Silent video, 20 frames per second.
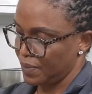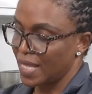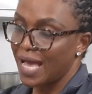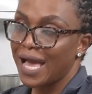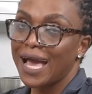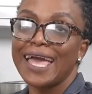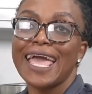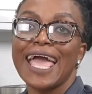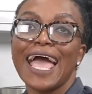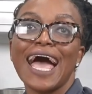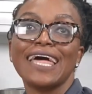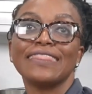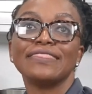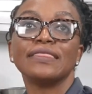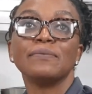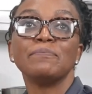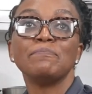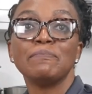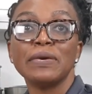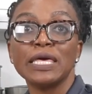I add
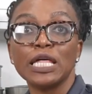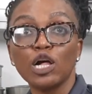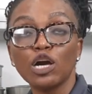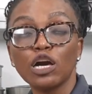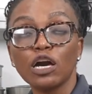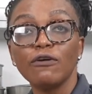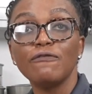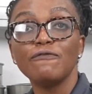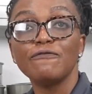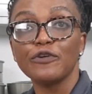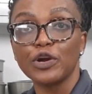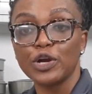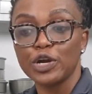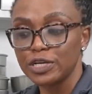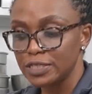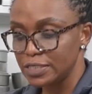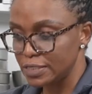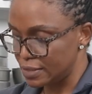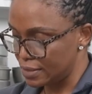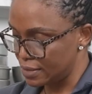the milk
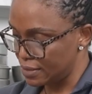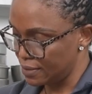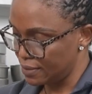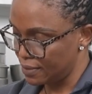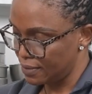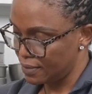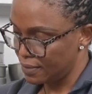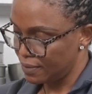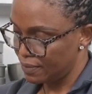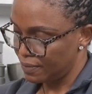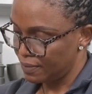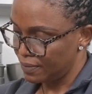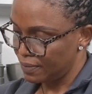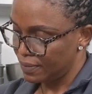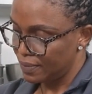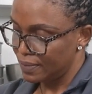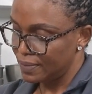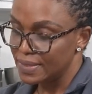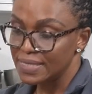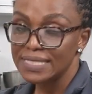first,
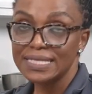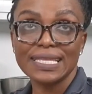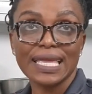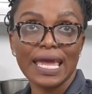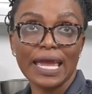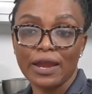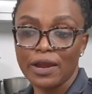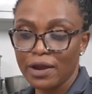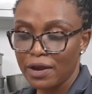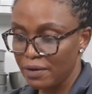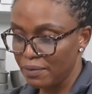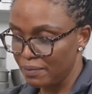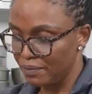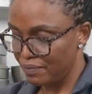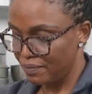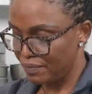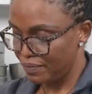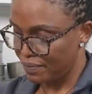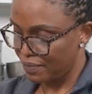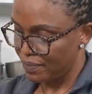stir,
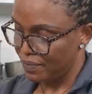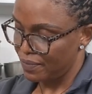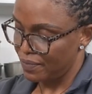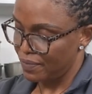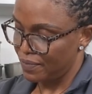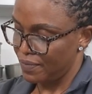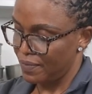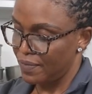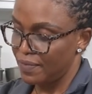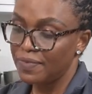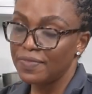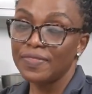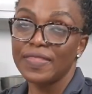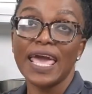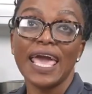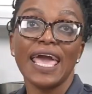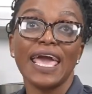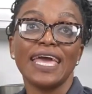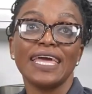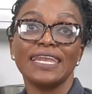
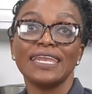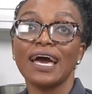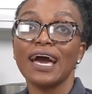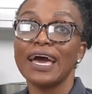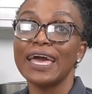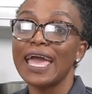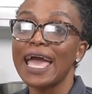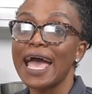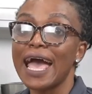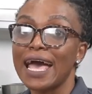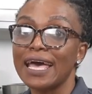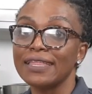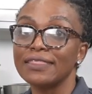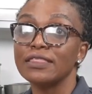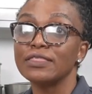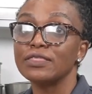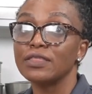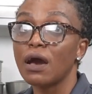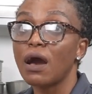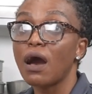then I add
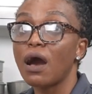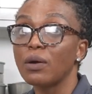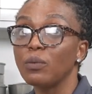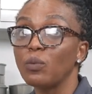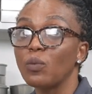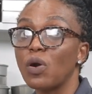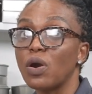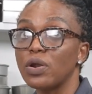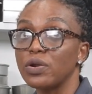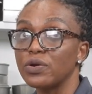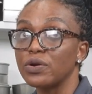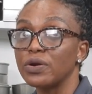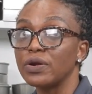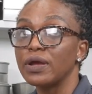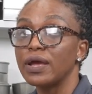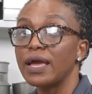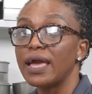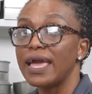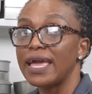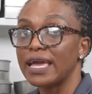the hot water
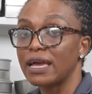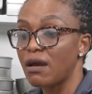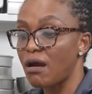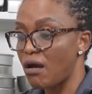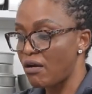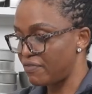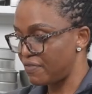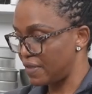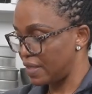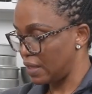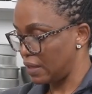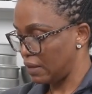and coffee.